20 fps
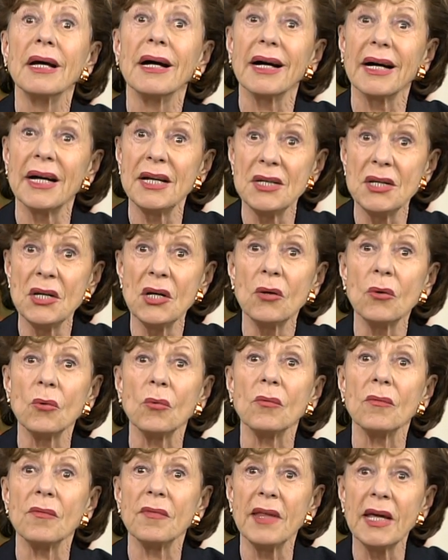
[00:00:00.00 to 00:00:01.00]
I
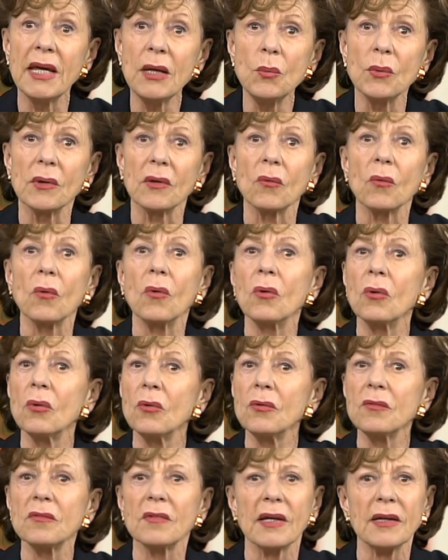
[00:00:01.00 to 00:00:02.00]
know they will
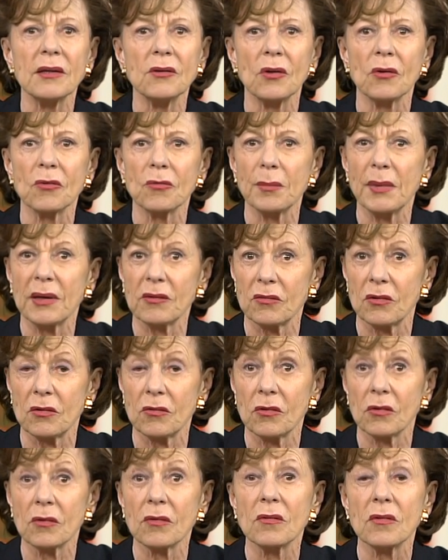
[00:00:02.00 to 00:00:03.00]
all take those
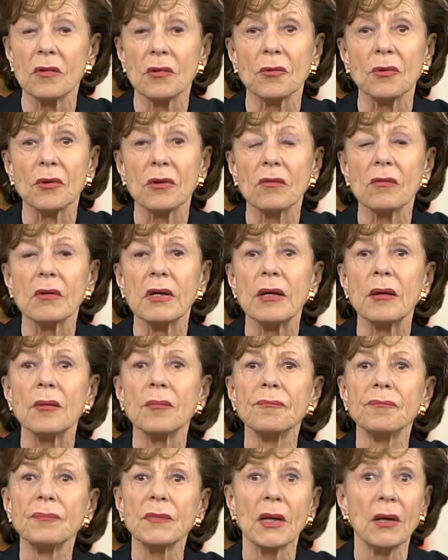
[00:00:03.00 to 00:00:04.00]
messages seriously.
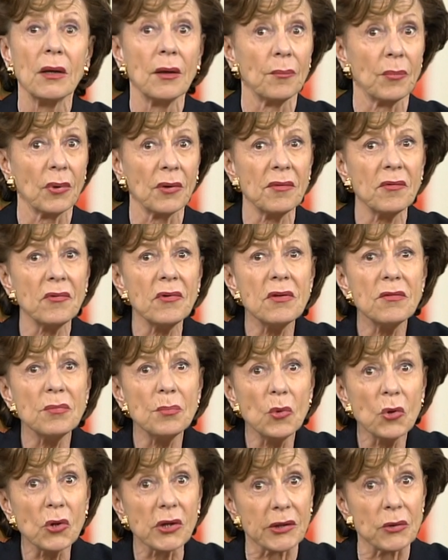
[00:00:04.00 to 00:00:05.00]
But there is
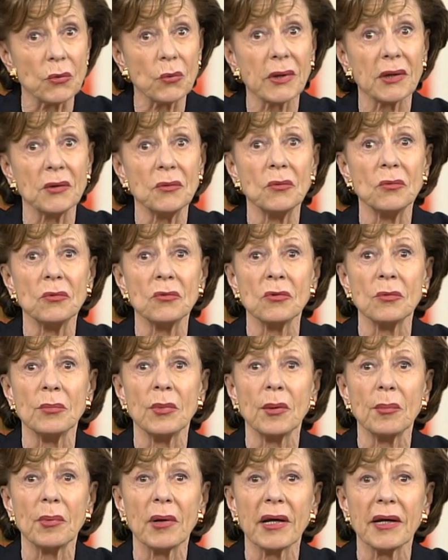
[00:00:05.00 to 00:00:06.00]
more you can do to
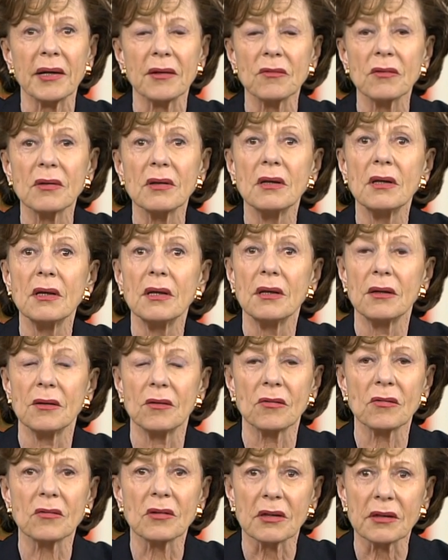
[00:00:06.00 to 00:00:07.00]
mobilize.
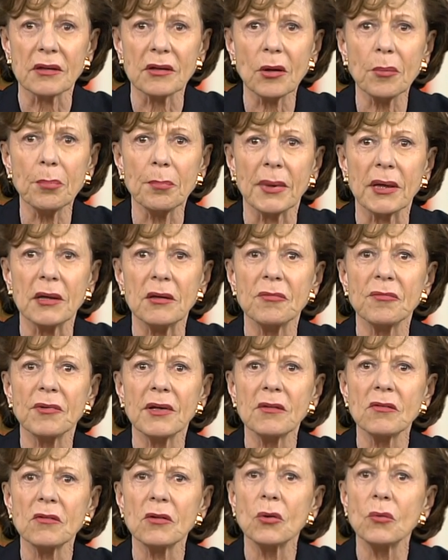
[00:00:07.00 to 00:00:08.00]
The Startup
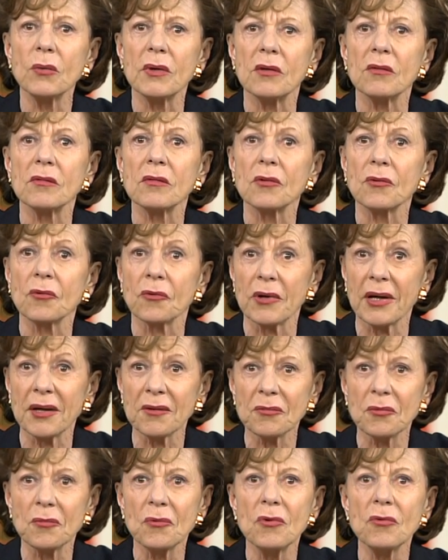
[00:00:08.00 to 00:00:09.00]
Manifesto is a
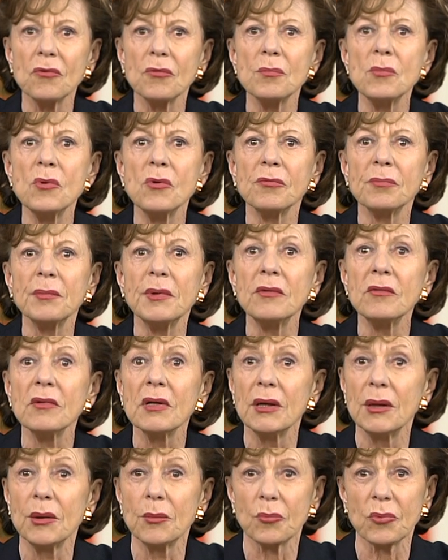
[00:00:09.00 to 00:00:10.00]
grassroots movement
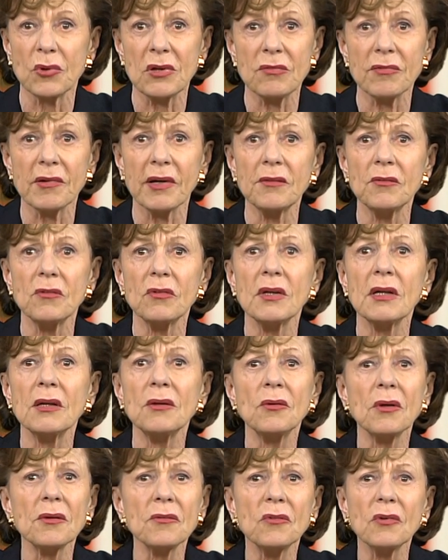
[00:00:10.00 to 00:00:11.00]

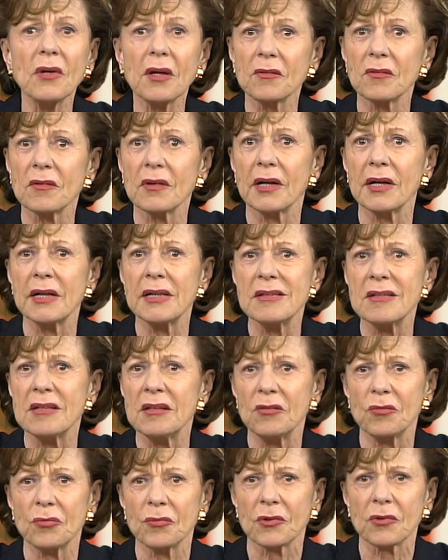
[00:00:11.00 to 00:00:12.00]
presenting not just
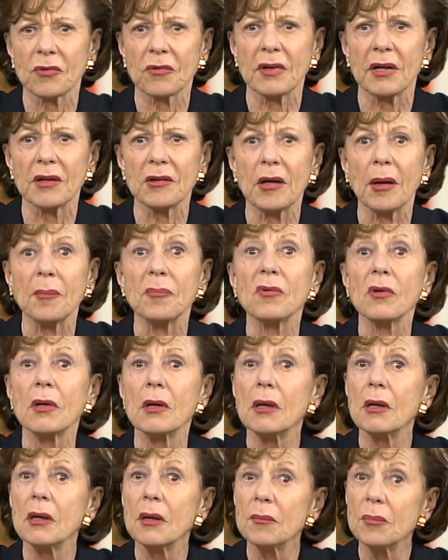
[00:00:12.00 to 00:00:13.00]
ideas for startups,
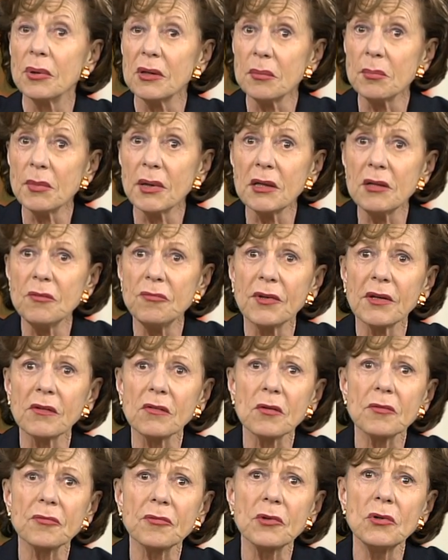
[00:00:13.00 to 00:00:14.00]
but a
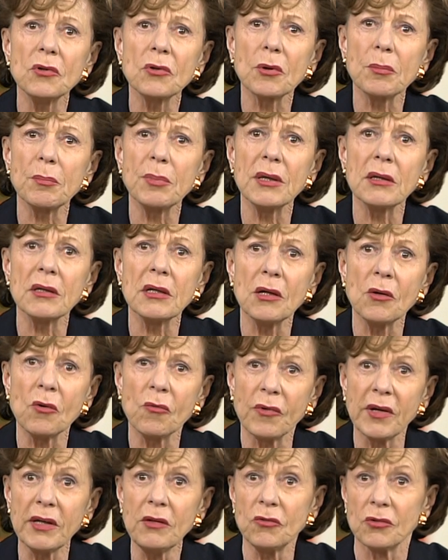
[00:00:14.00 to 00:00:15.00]
manifesto for European
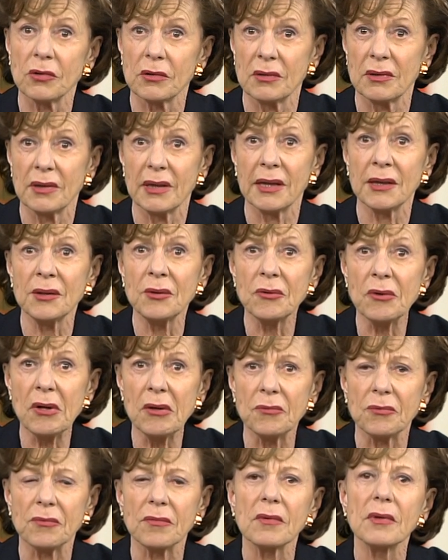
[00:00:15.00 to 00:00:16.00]
innovation and
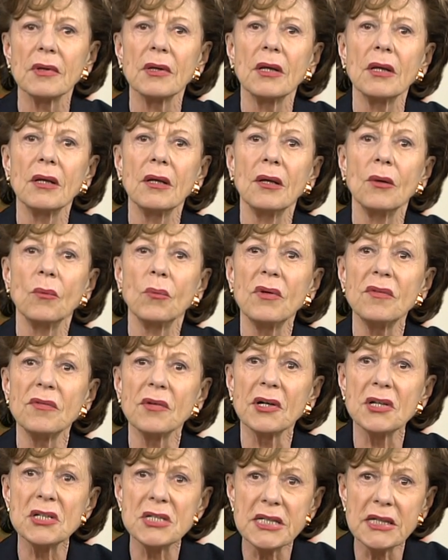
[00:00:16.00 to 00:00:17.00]
growth. With
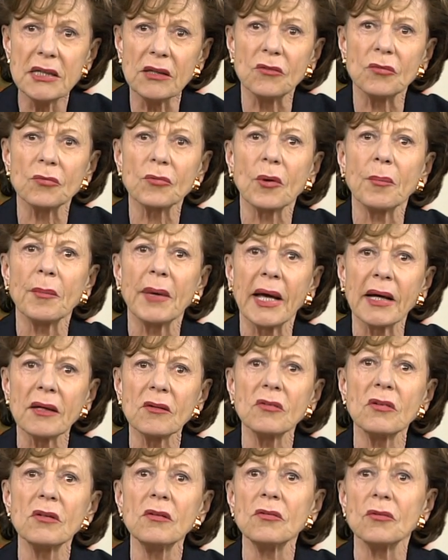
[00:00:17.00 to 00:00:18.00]
ideas from
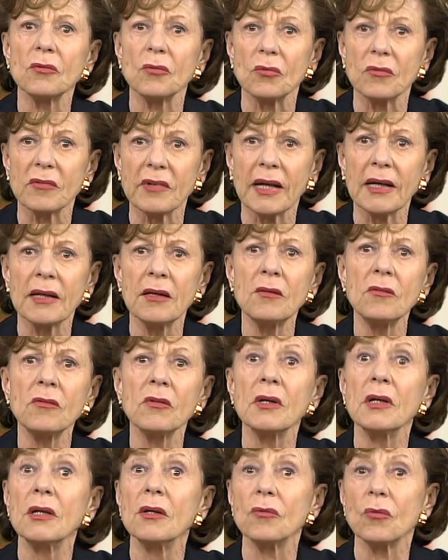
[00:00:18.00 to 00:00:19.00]
access to talent
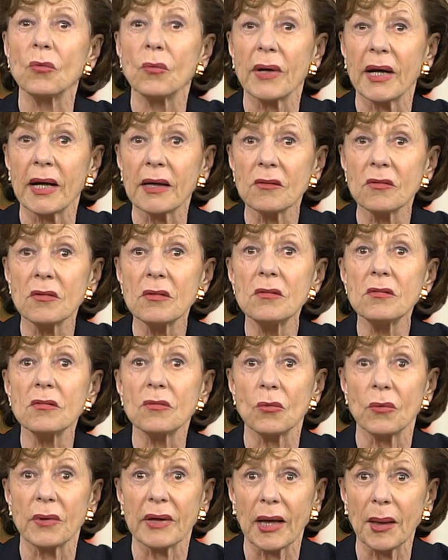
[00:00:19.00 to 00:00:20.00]
to access
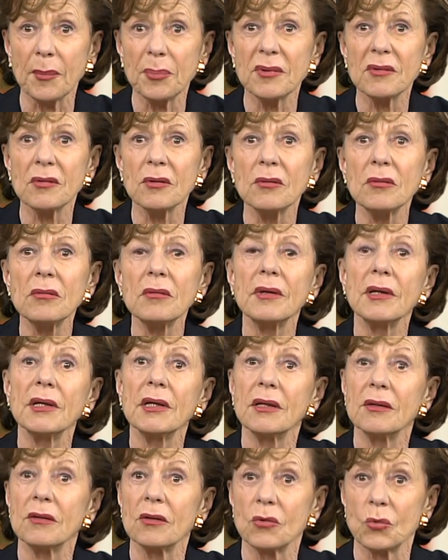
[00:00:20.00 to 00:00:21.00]
to capital,
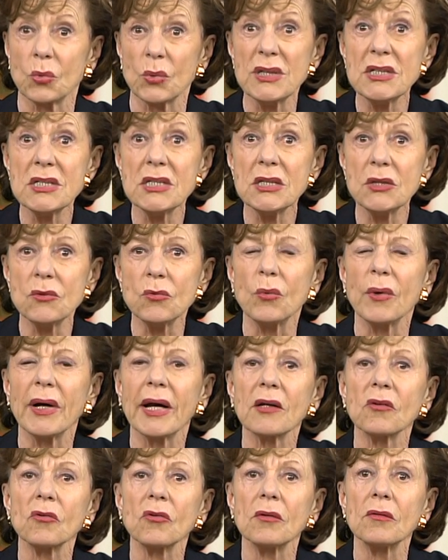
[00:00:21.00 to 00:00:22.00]
the 22
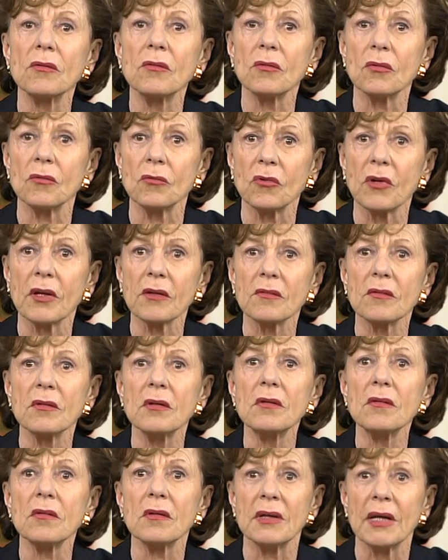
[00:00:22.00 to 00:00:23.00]
actions
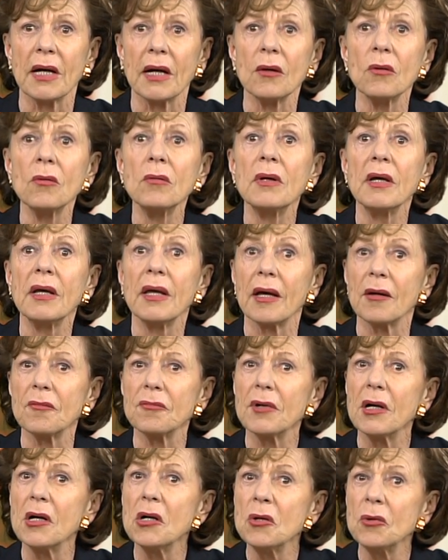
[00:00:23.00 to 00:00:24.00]
suggested now
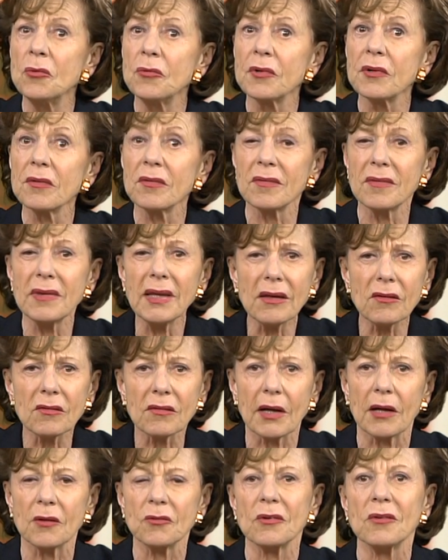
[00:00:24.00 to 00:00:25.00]
have over
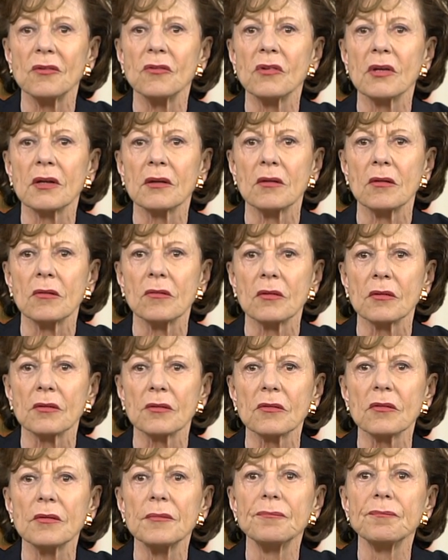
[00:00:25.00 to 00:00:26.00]
6,000
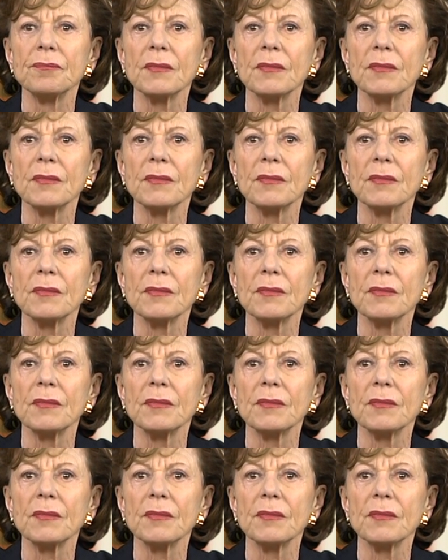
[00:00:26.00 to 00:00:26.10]
signatures.